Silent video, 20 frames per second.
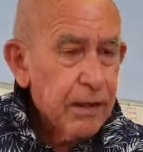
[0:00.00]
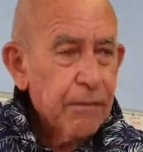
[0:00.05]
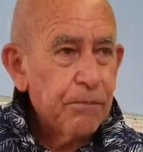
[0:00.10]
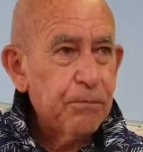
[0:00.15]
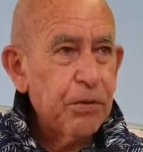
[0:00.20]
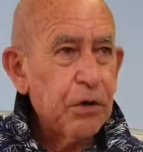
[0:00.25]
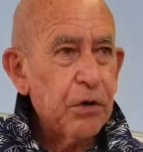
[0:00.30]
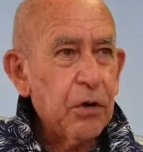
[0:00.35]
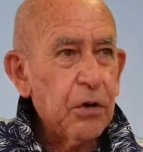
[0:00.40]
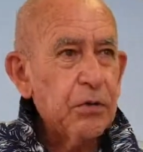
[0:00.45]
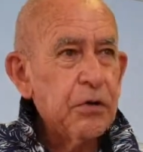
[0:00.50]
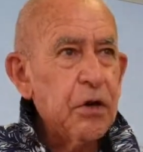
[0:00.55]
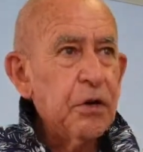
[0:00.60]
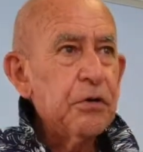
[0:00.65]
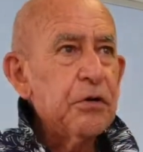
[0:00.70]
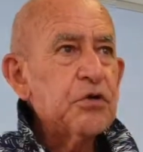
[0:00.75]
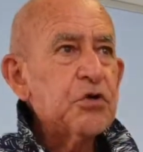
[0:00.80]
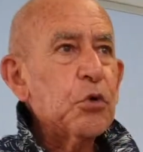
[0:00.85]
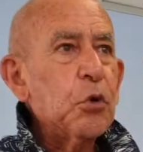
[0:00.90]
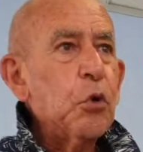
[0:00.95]
But
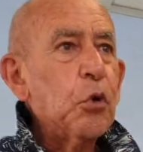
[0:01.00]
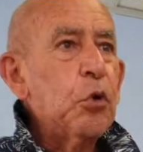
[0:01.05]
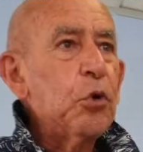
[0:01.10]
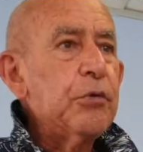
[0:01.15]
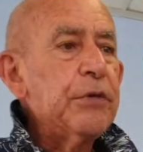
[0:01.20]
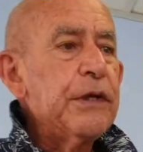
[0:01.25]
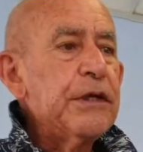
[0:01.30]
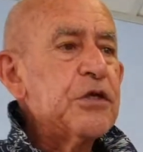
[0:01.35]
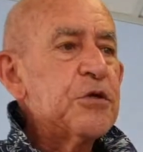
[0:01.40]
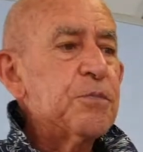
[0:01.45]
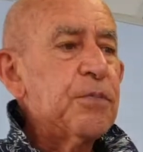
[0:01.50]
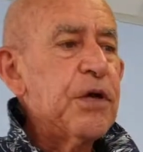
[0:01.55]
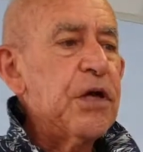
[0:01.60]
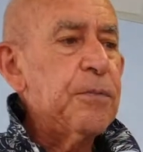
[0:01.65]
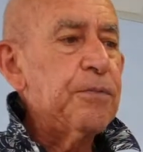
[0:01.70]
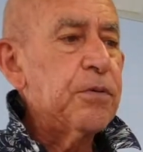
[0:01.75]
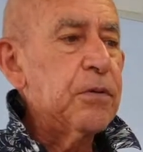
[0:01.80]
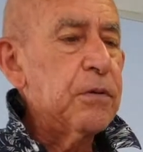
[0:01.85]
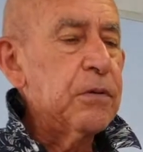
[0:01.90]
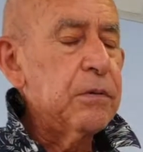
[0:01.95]
notice all these
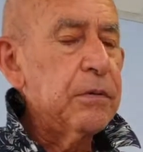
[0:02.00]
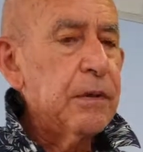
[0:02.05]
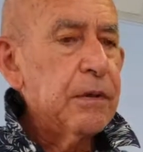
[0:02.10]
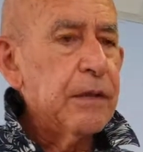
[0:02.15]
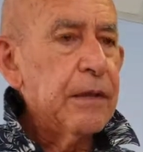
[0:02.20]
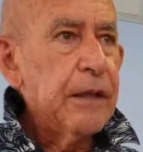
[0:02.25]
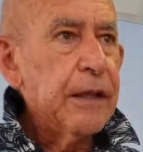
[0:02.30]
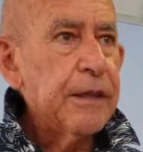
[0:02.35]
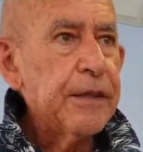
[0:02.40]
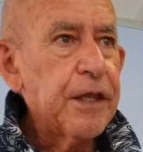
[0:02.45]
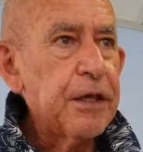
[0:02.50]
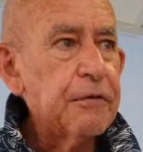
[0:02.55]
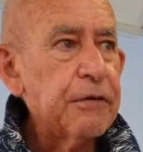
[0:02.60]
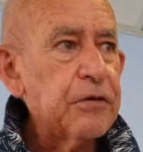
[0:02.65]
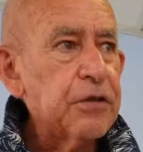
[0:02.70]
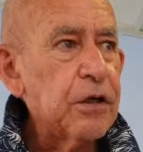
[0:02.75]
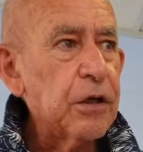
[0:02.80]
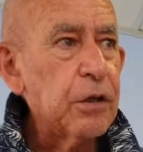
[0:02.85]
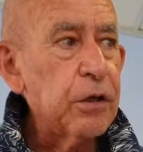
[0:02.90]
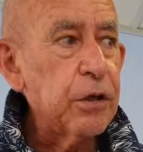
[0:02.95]
people, they're
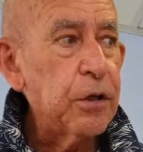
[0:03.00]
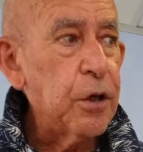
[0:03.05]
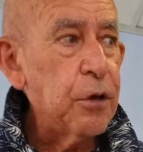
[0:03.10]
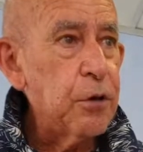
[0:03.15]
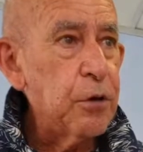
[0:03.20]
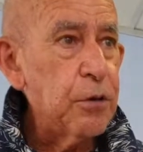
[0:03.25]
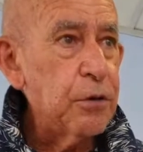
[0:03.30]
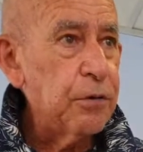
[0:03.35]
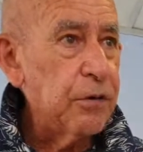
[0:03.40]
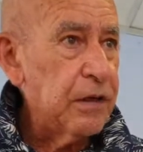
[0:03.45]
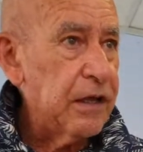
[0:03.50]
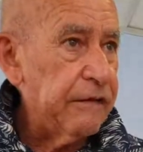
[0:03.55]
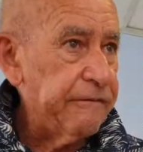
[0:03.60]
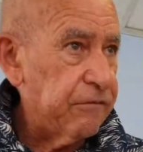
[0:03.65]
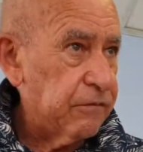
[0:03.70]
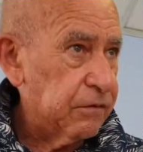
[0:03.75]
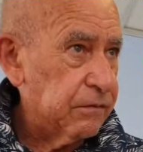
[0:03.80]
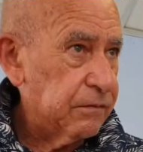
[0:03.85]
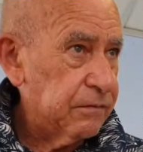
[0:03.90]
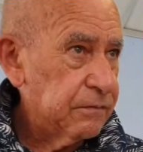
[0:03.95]
at the low
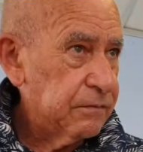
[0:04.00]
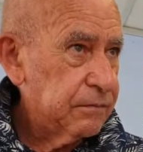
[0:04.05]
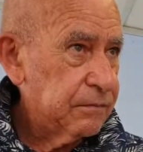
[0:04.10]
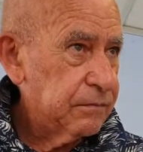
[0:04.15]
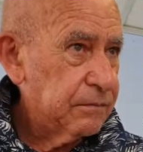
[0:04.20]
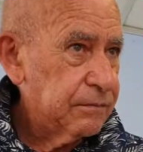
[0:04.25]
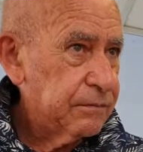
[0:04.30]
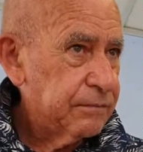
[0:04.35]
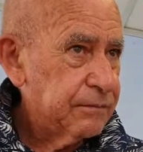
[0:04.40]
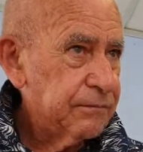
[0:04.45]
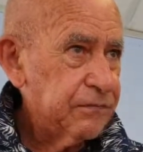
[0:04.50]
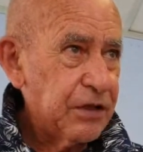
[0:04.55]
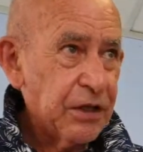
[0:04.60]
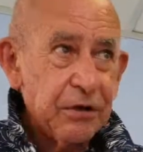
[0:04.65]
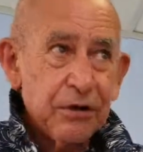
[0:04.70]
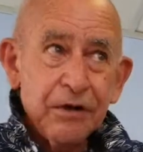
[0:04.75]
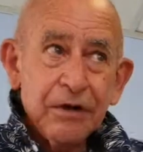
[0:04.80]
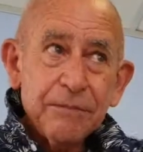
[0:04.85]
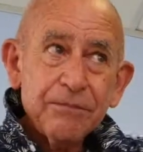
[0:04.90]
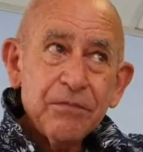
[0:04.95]
level. They're
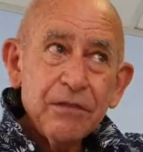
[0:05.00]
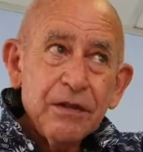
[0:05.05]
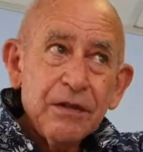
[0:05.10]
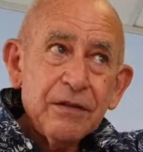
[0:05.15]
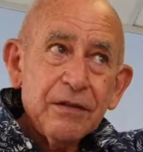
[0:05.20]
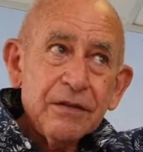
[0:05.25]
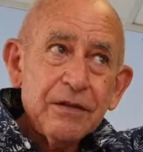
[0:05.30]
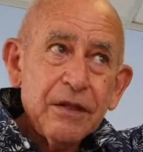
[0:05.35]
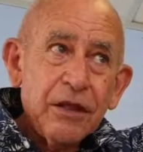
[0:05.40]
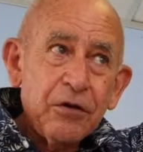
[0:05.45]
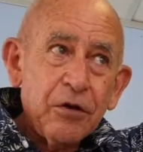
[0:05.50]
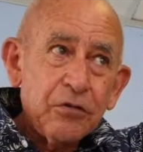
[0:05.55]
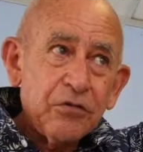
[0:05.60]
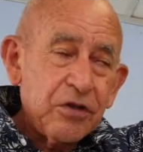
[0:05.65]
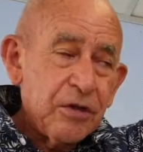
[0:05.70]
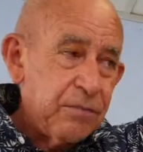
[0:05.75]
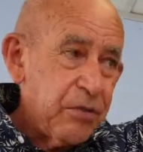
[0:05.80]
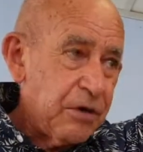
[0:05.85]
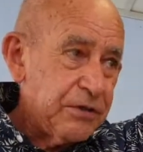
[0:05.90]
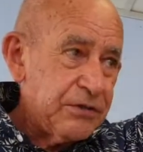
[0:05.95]
not
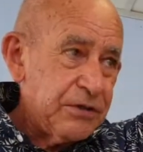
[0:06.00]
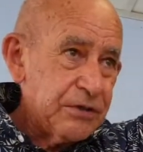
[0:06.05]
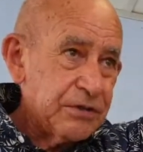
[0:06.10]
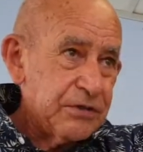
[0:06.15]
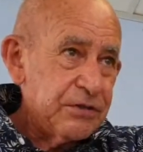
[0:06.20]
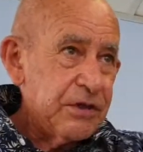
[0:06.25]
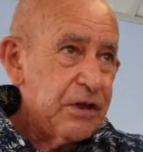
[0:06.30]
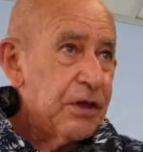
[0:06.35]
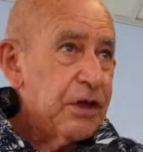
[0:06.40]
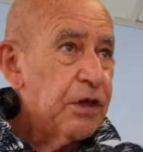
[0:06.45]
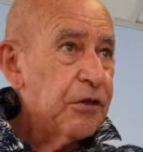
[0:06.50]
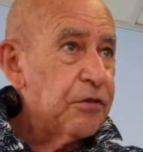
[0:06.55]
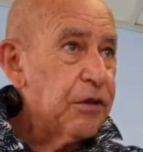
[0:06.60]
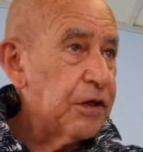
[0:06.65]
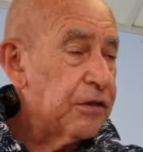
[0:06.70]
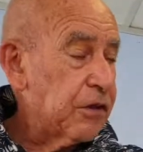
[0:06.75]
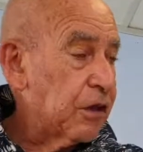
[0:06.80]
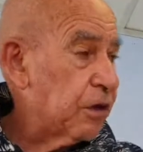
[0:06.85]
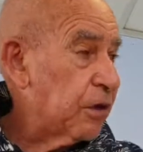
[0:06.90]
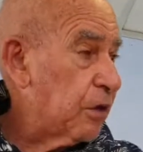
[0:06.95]
the bosses. They're
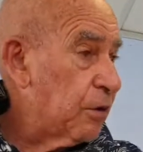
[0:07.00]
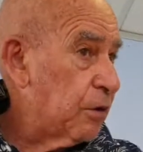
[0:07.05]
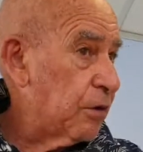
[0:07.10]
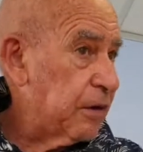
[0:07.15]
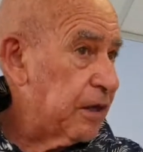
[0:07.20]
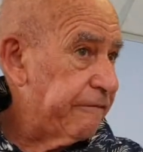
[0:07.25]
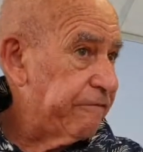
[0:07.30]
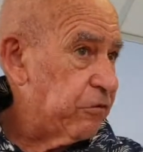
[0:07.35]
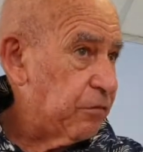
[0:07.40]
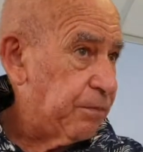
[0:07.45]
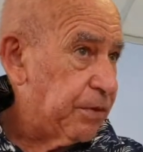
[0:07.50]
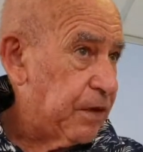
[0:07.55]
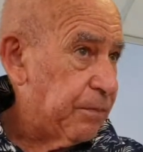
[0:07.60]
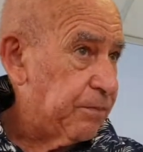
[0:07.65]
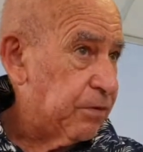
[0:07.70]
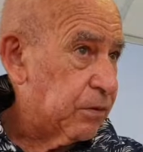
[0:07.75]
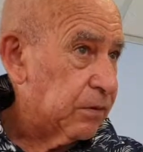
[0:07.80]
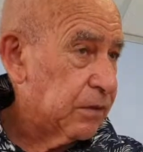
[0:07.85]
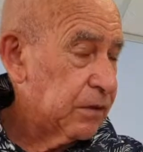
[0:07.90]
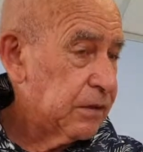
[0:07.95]
the low level
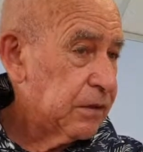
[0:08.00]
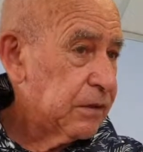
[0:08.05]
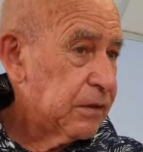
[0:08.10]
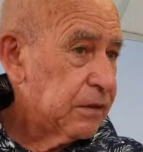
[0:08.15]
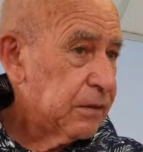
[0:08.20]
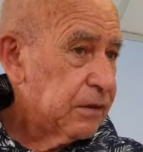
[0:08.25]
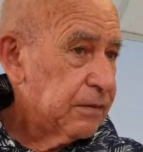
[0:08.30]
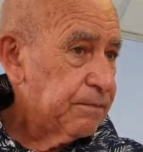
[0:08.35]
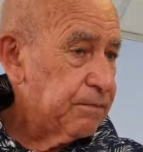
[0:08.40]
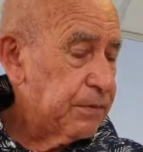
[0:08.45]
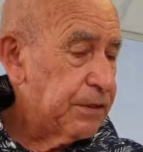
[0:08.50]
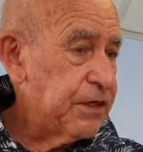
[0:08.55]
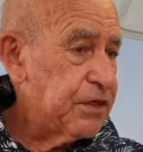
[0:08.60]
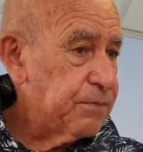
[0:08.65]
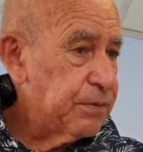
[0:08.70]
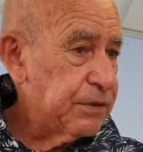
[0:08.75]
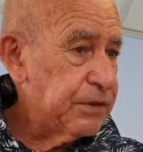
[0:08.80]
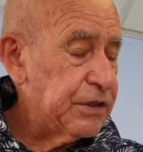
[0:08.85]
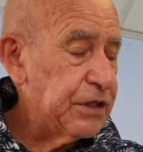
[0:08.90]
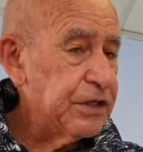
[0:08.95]
people.
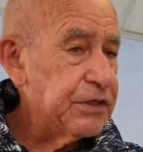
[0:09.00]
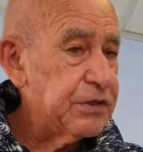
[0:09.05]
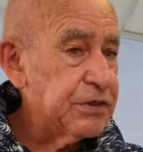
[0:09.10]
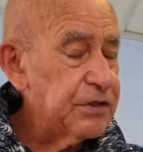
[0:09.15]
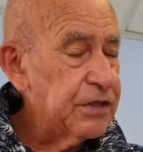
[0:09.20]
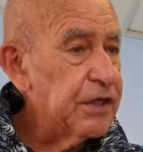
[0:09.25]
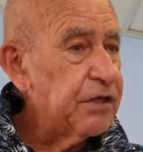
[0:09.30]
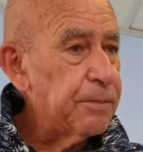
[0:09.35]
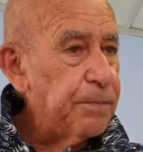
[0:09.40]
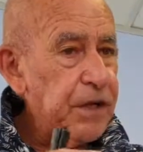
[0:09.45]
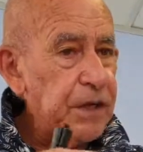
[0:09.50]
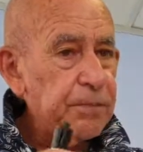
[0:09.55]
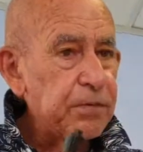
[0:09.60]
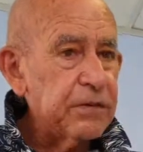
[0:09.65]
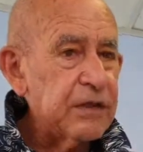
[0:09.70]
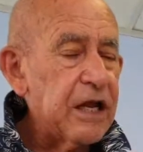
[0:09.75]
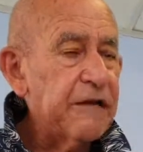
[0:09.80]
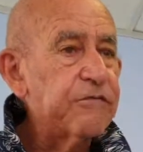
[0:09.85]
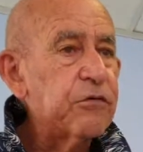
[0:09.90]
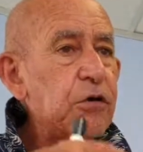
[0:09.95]
Policemen, teachers, they're the people
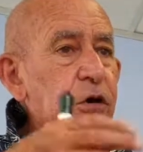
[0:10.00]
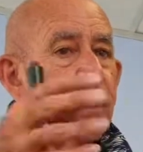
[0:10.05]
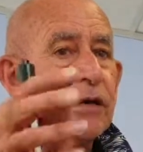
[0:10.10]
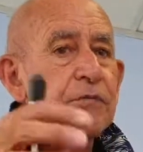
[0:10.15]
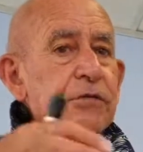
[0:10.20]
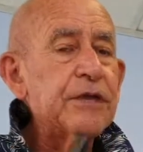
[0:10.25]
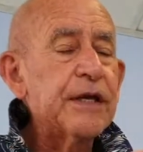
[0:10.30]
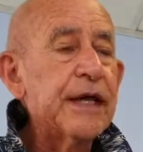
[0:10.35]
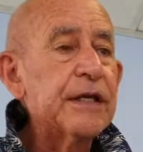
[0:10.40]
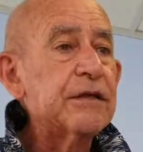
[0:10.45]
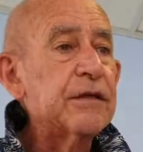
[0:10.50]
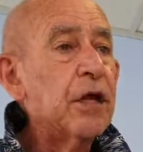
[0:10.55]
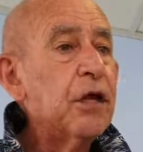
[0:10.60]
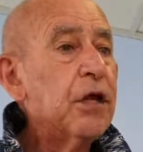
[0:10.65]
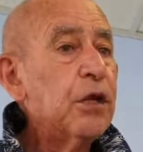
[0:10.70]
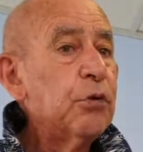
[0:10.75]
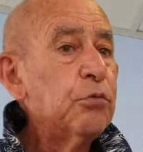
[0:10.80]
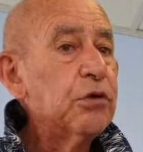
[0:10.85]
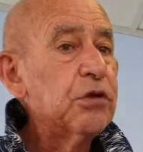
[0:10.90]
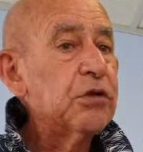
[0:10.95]
that have contact
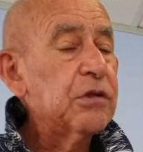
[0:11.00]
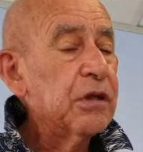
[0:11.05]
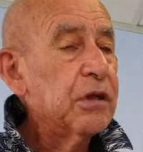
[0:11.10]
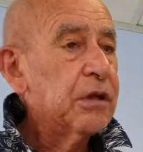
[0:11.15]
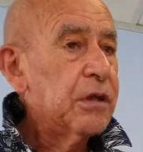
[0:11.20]
with